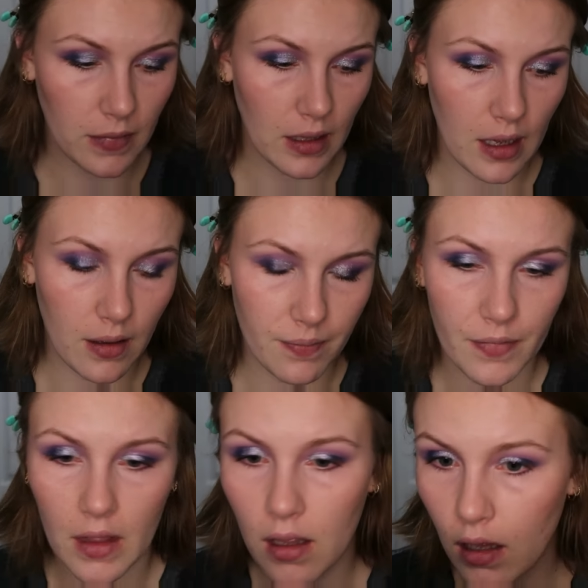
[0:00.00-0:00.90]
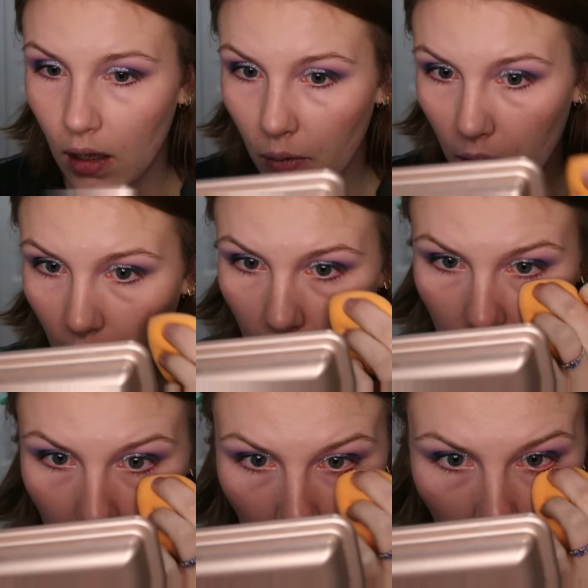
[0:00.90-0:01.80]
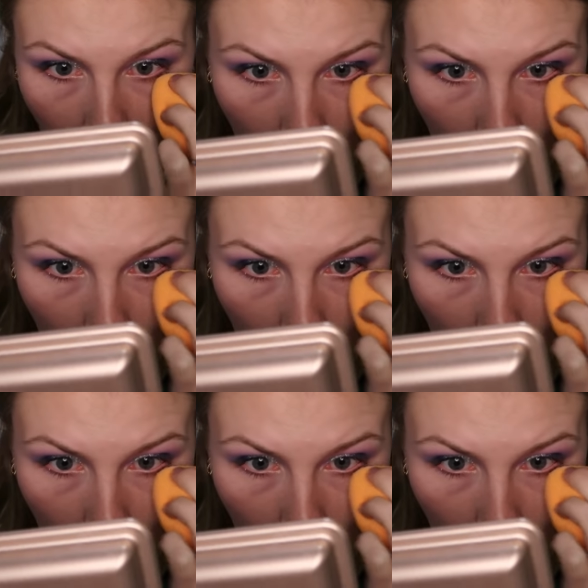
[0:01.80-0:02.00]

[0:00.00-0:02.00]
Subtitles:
yeah, kind of see.